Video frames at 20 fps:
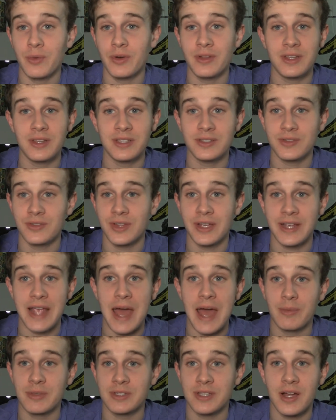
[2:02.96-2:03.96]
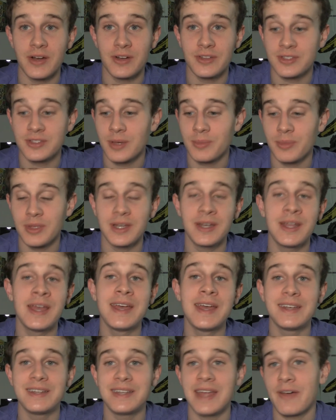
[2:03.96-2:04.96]
one of these on like Amazon or something,
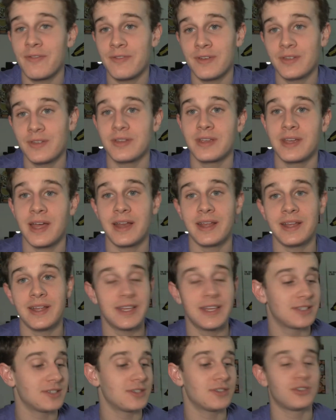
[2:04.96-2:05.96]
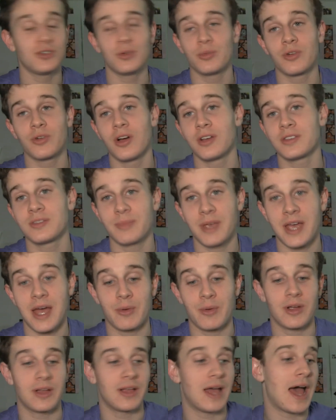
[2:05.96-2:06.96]
definitely get it. It's a super awesome
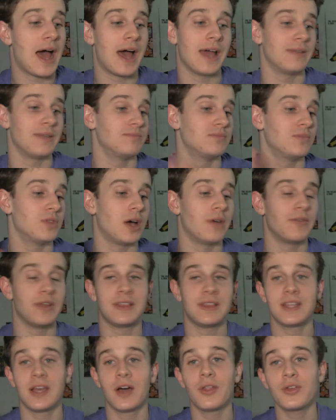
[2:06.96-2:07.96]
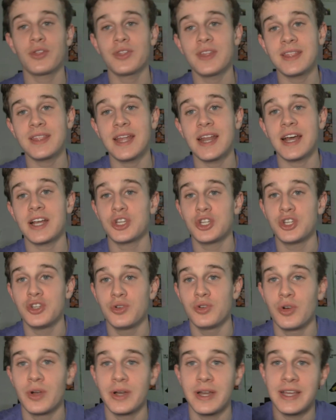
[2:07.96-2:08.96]
camera. I love it. The other thing that I
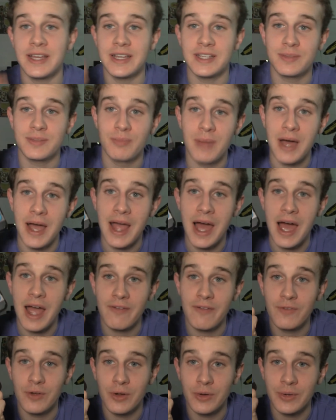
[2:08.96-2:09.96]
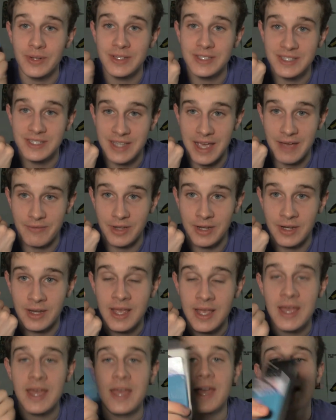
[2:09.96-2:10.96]
shoot on is my iPhone 7.
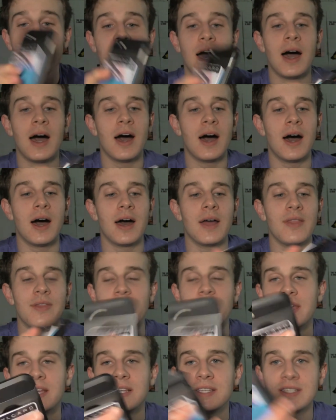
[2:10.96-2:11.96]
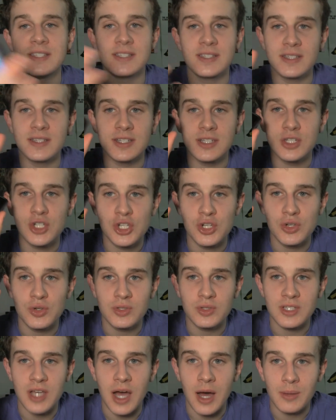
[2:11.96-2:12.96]
This
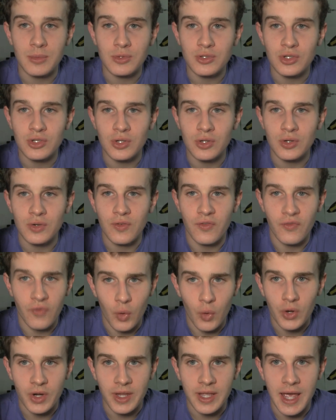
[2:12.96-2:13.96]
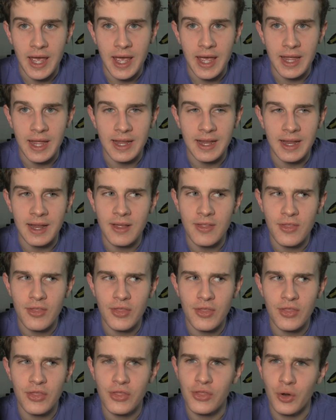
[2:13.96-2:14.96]
shoots up to 4K
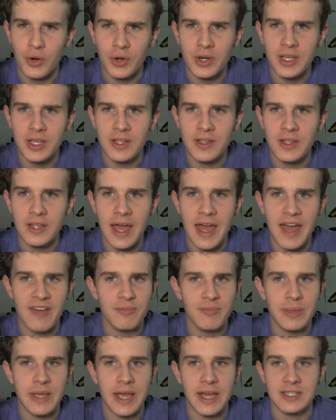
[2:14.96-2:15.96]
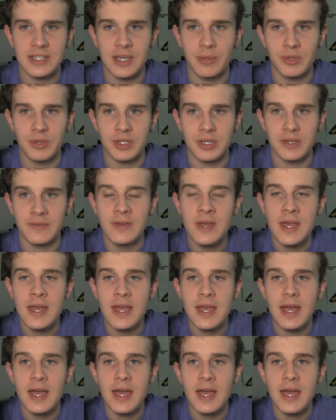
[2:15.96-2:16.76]
30 FPS, I believe.